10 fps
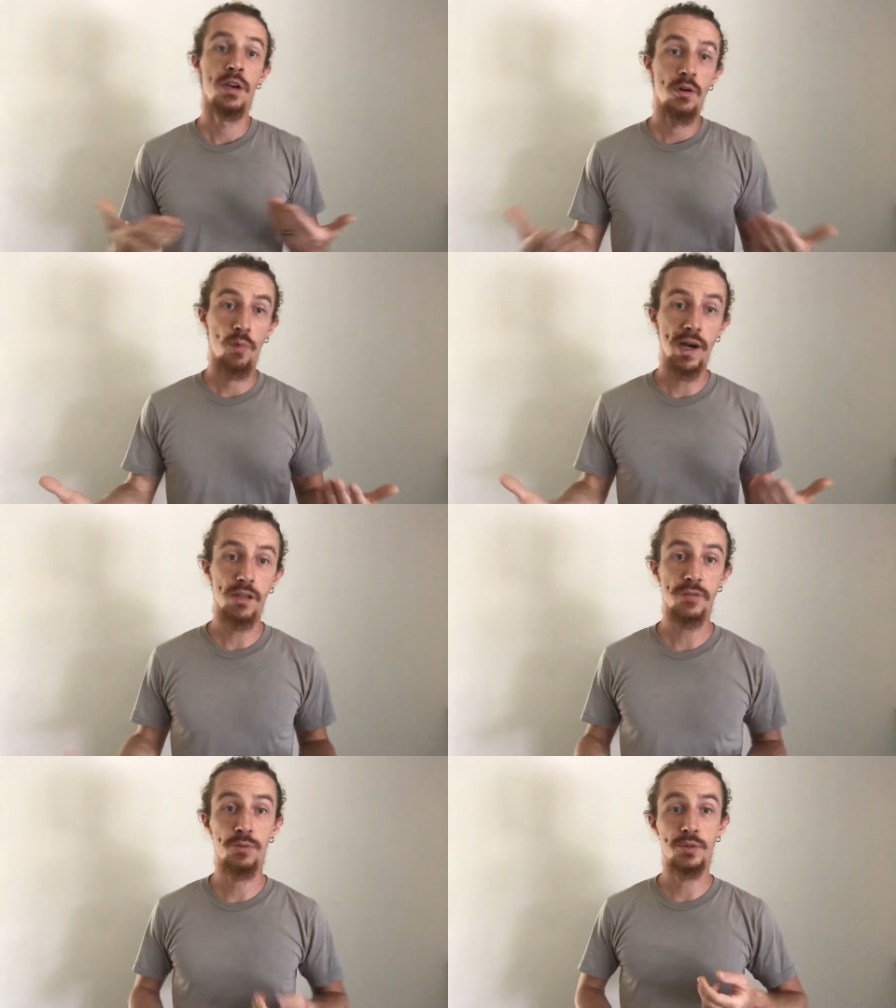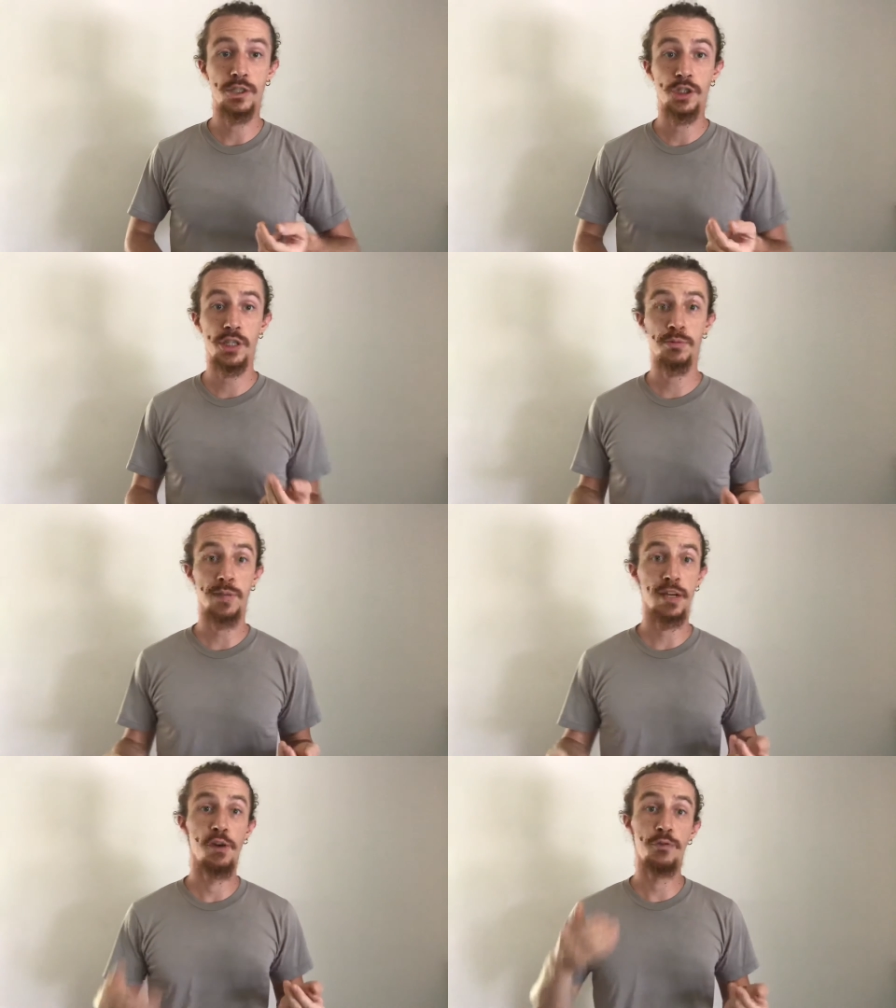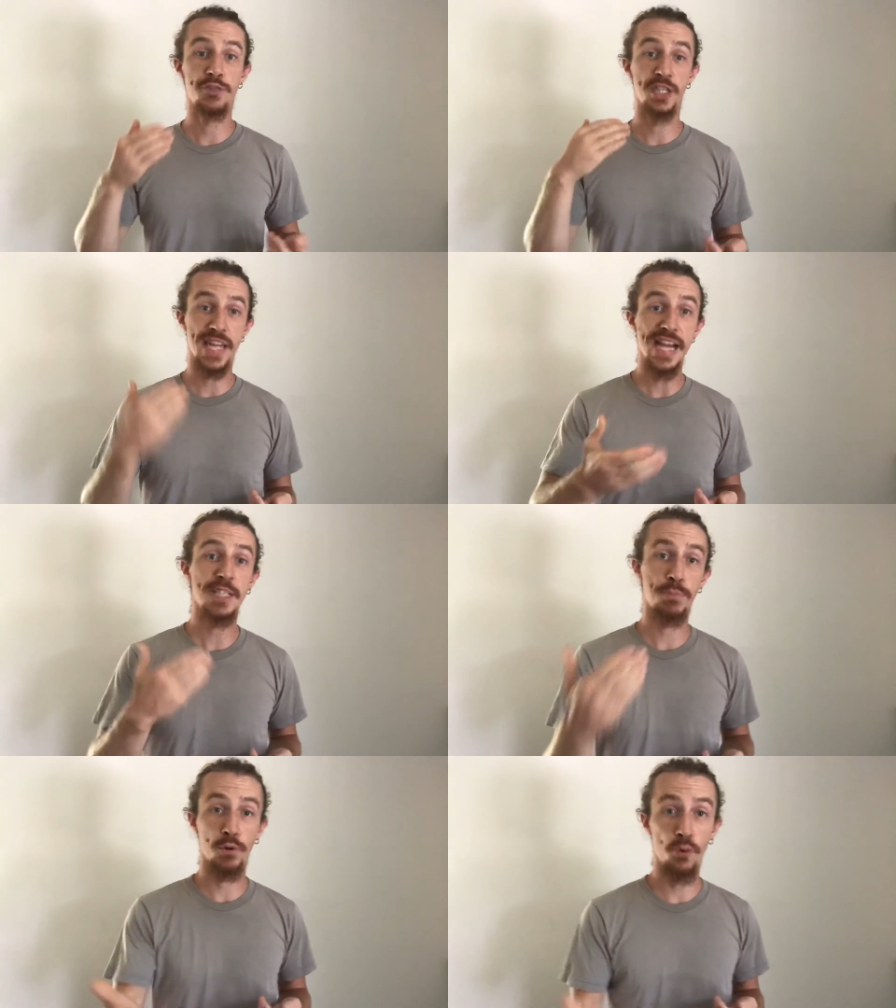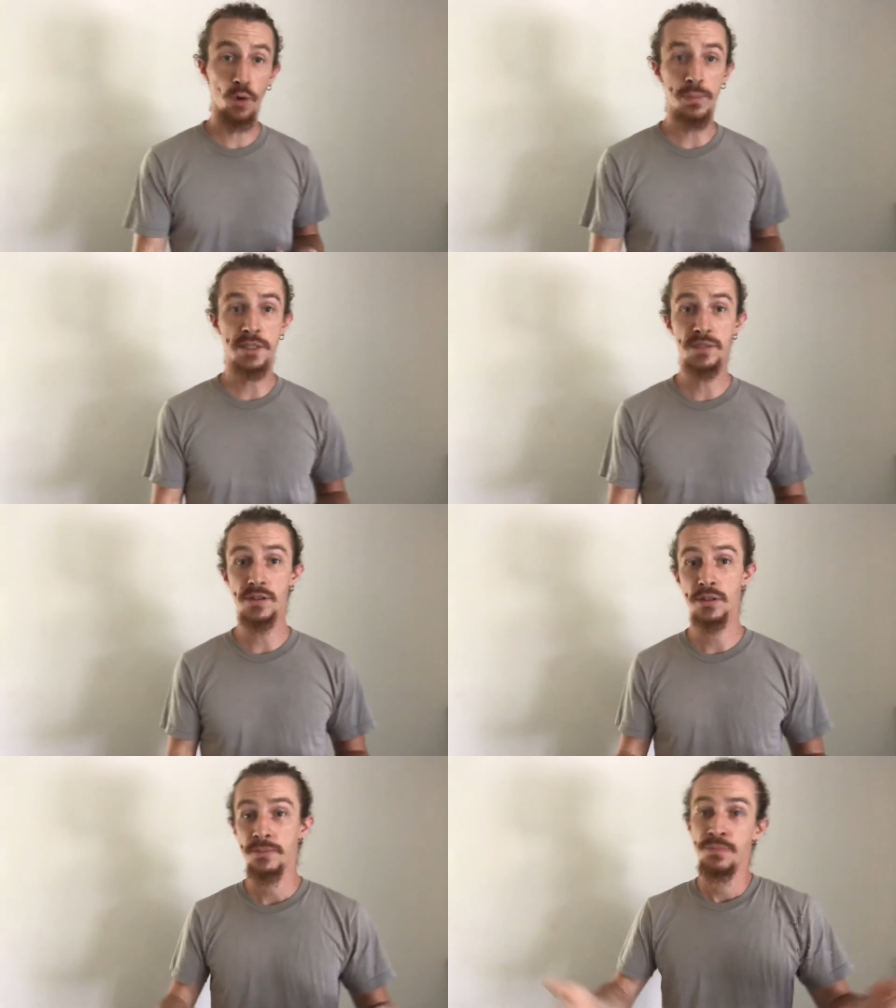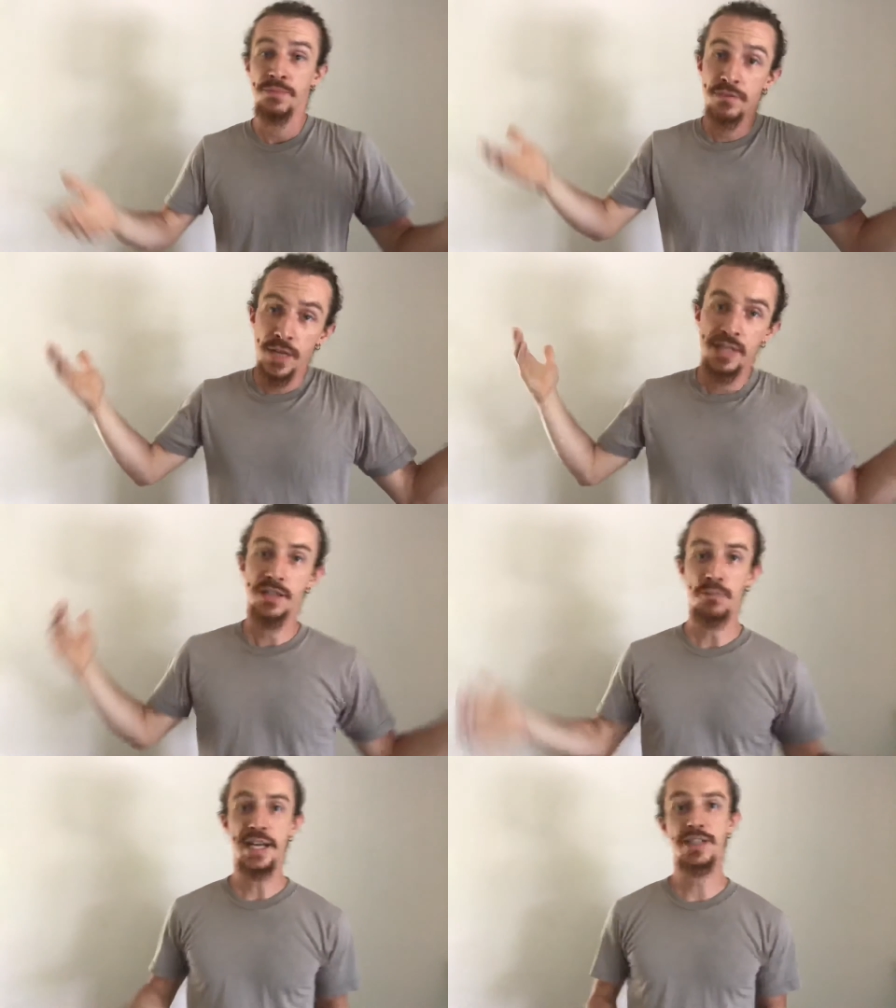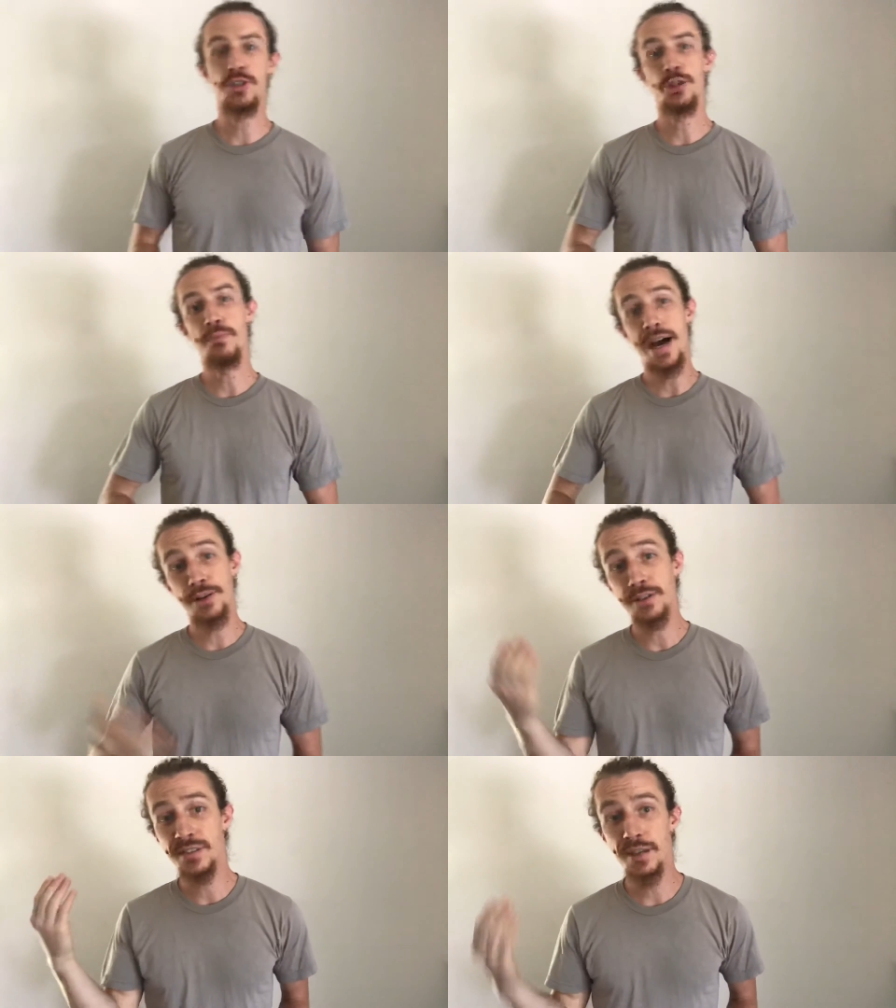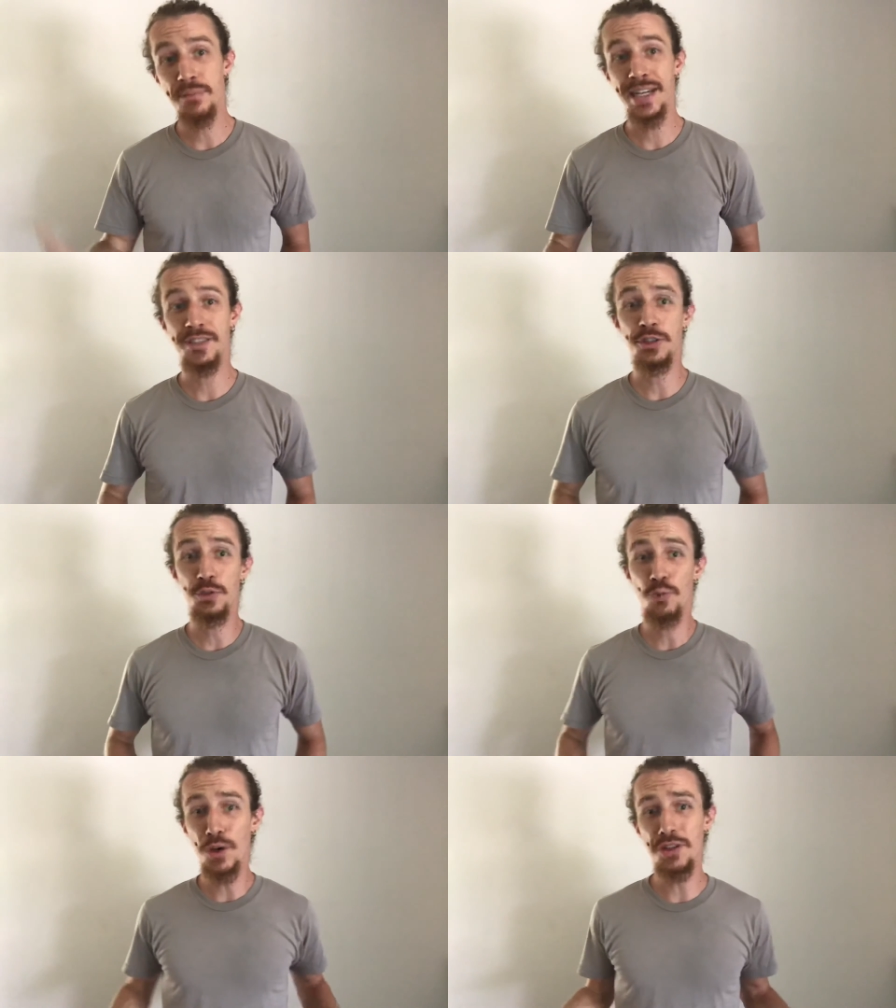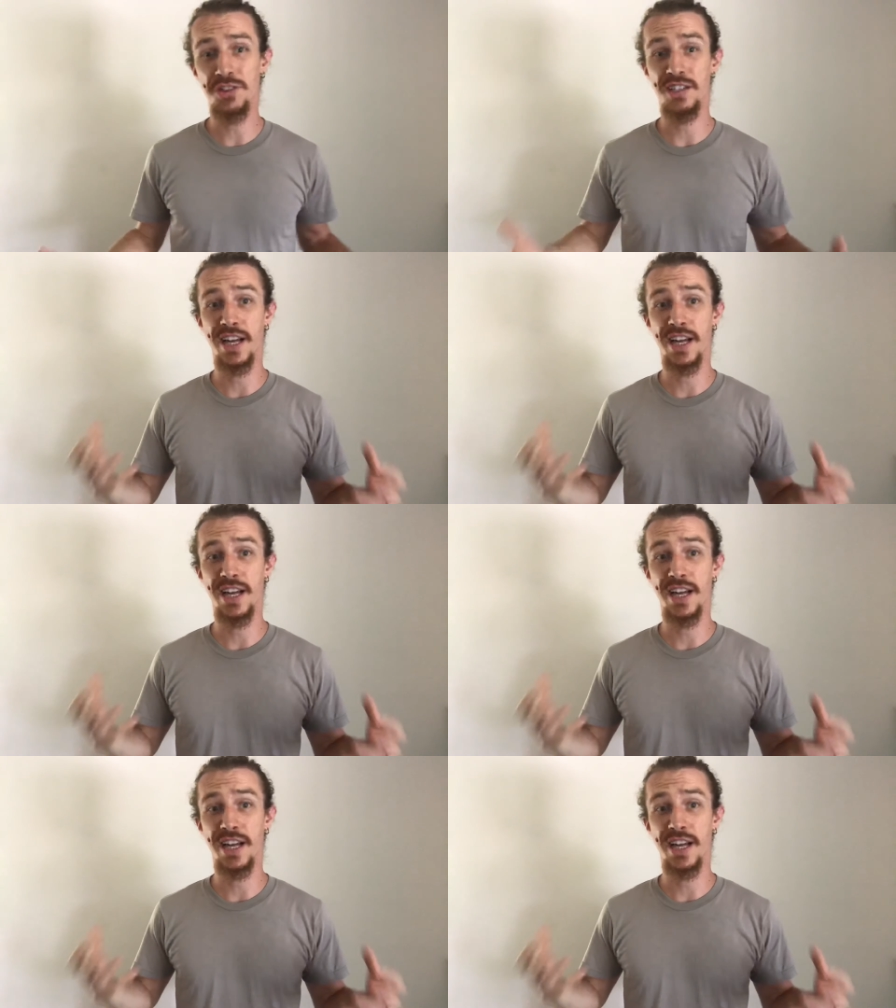Well, if it was a judgment of today's performance, some days you do better and some days you do worse.